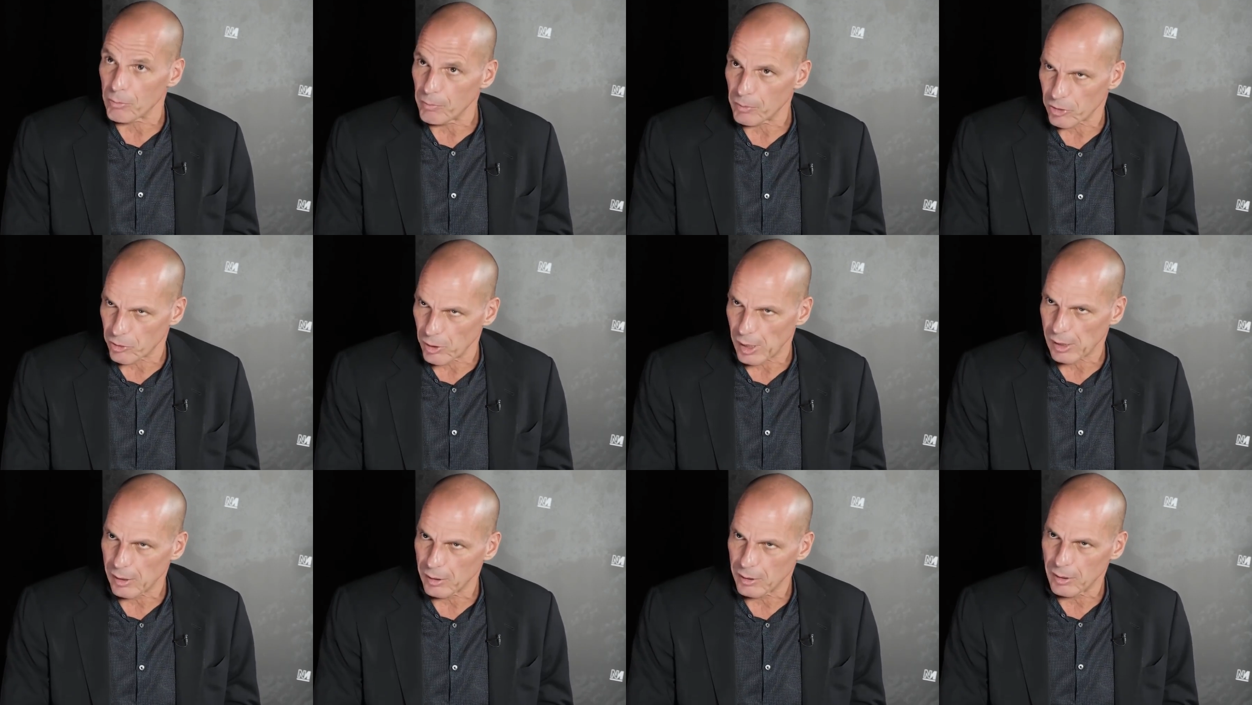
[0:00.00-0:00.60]

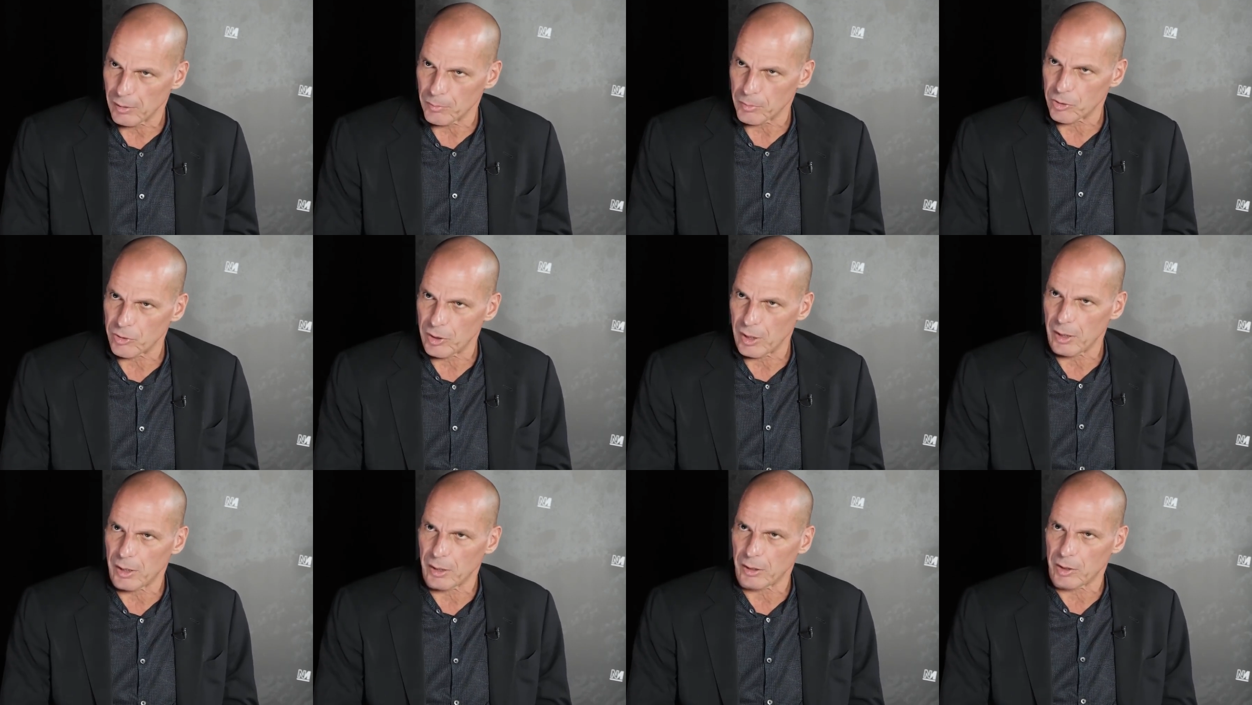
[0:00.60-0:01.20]
machine, a
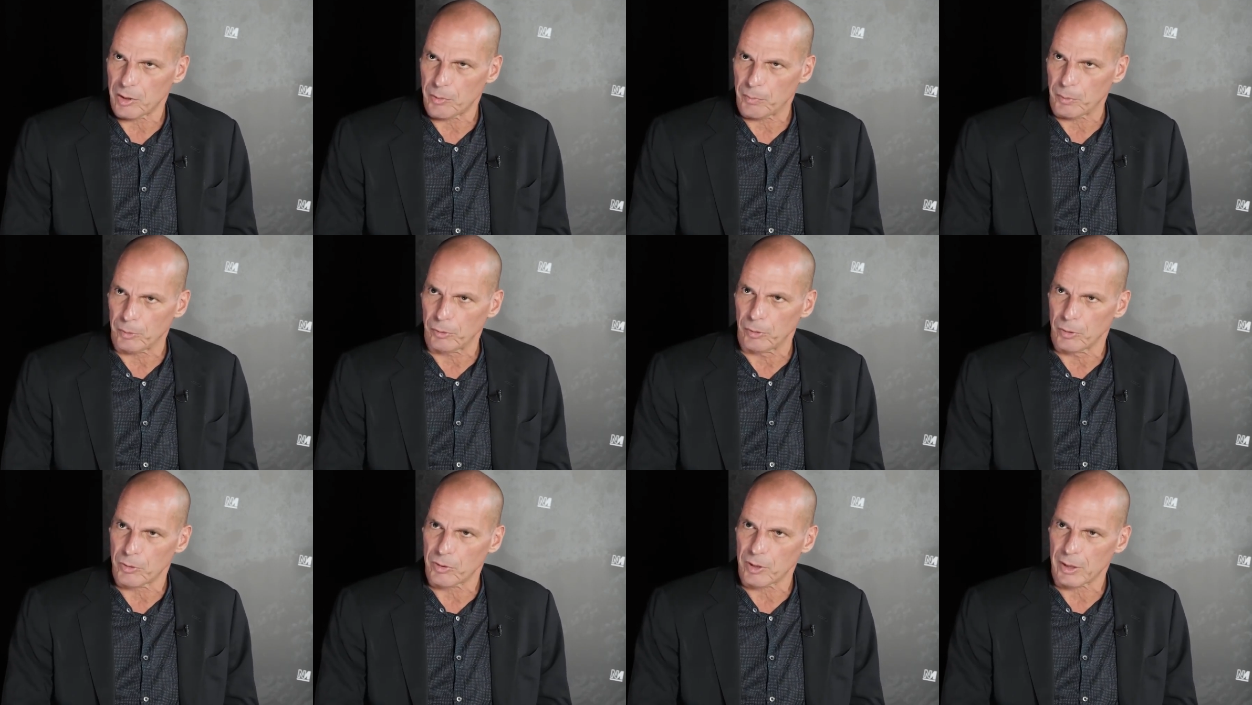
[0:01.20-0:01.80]
machine that is
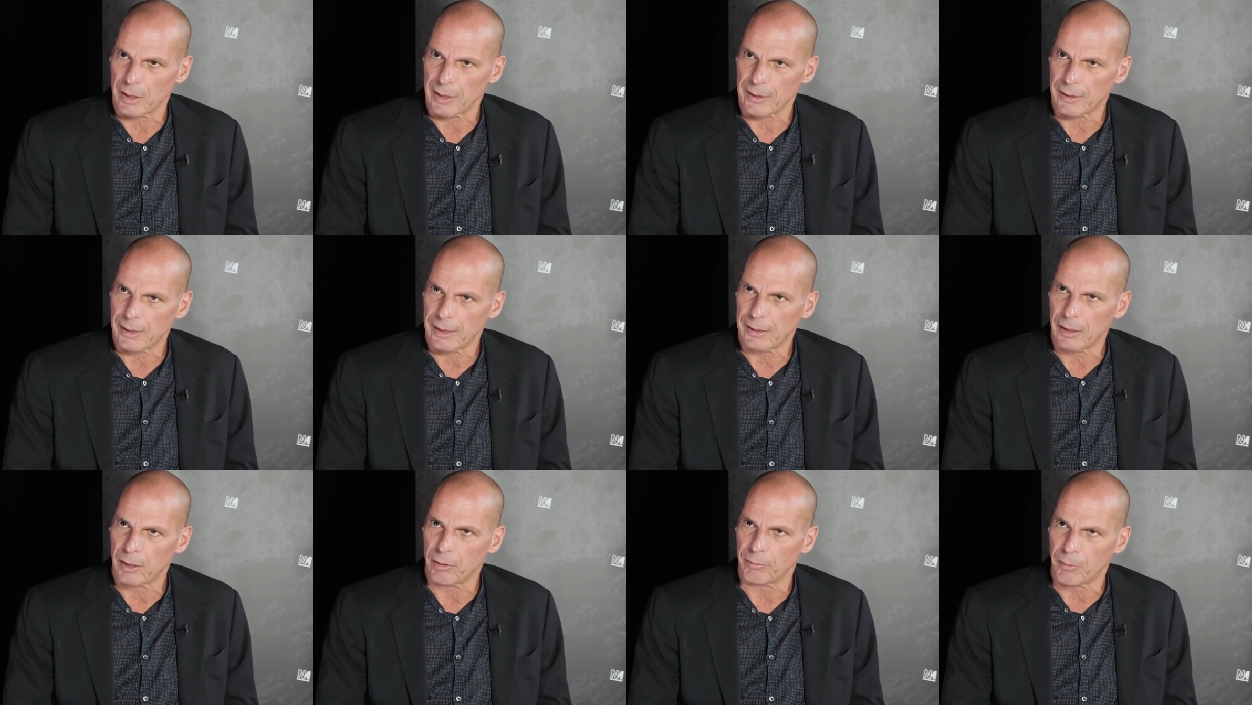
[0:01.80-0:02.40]
producing a
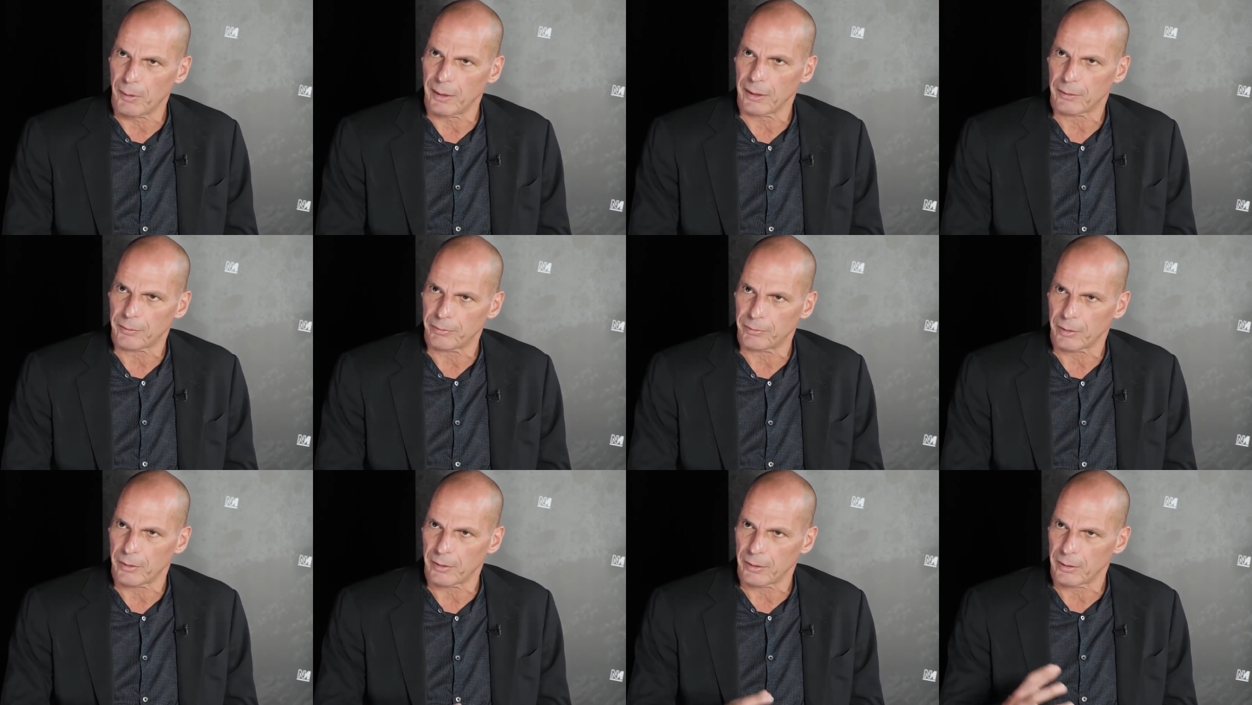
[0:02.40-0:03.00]
great deal of wealth
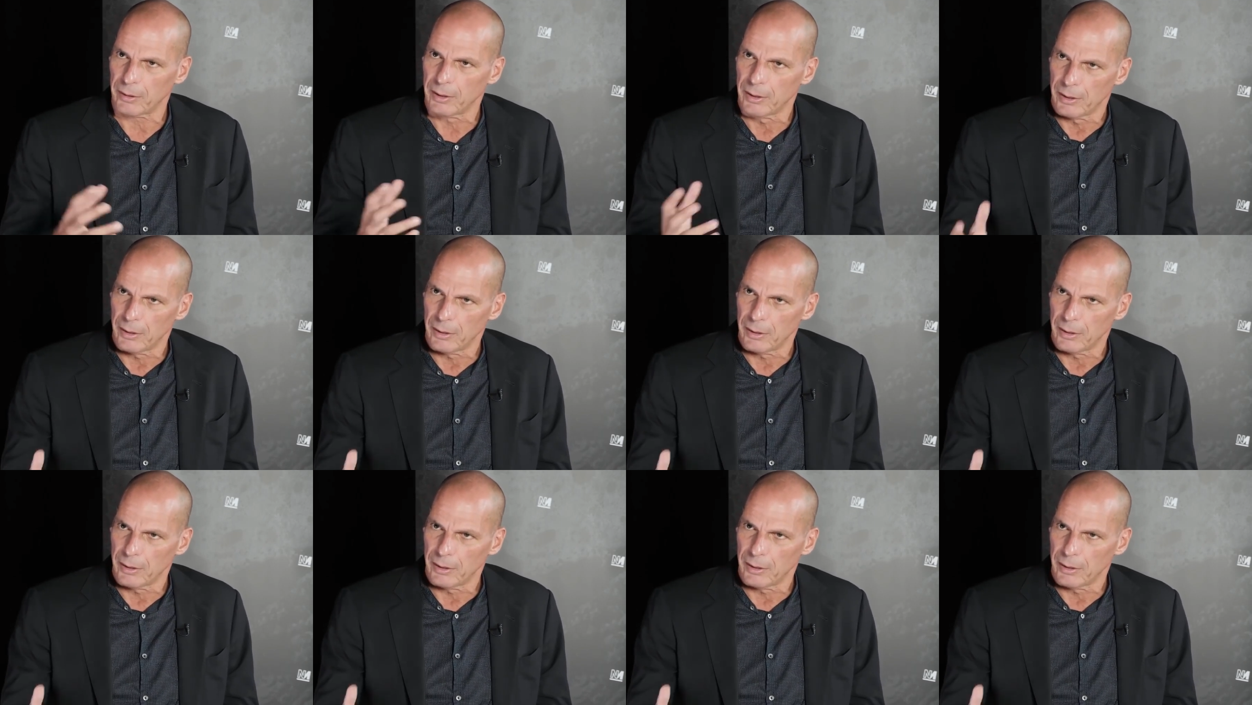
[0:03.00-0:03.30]
for the